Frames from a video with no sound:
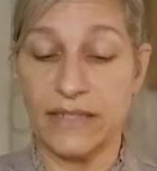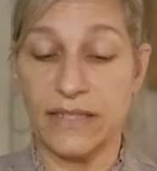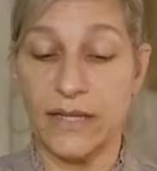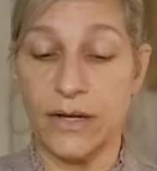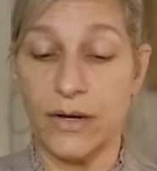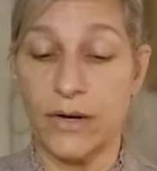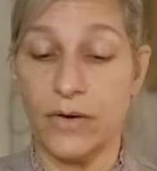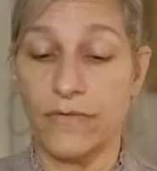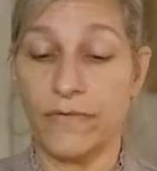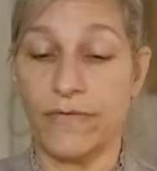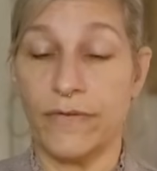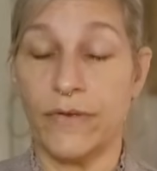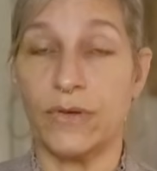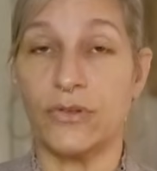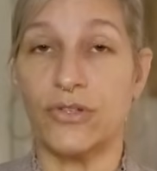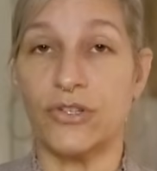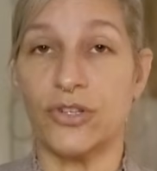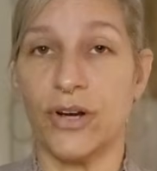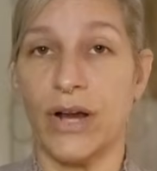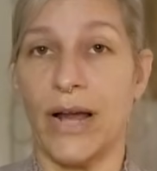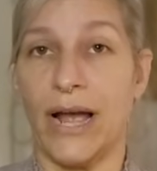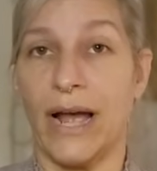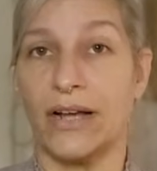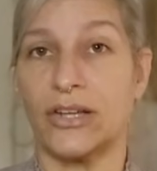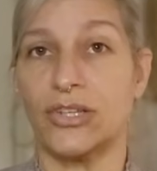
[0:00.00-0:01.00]
there are
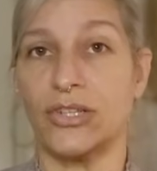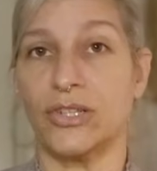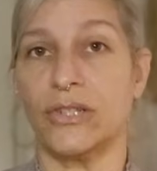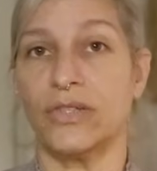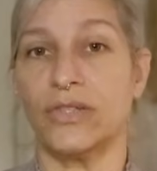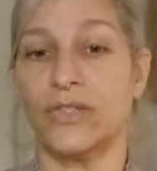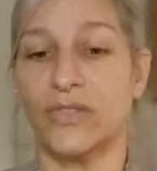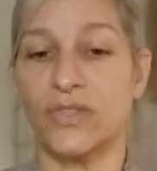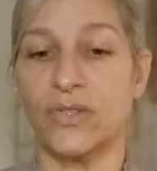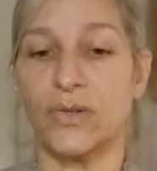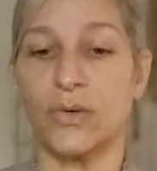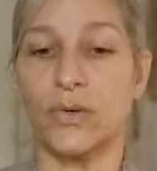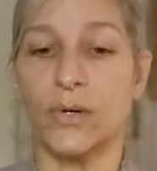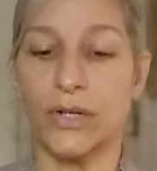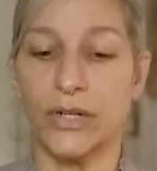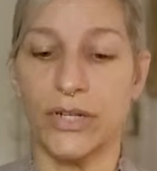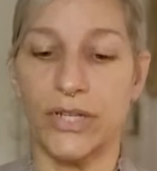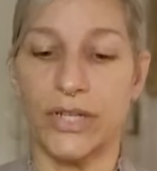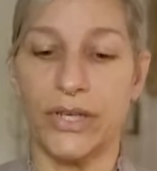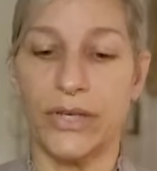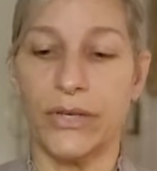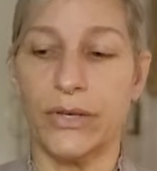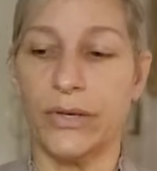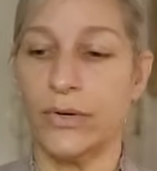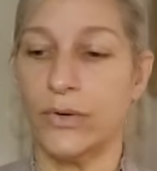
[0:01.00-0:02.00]
future actions
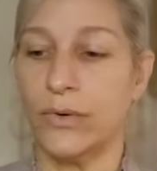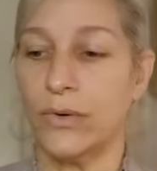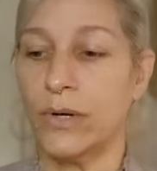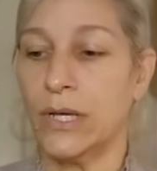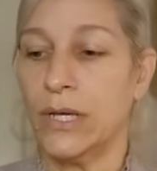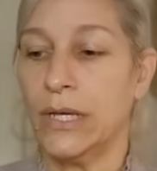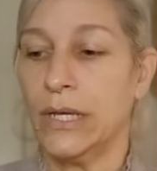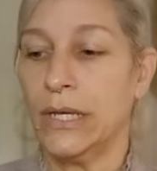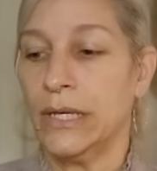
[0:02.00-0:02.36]
toward you.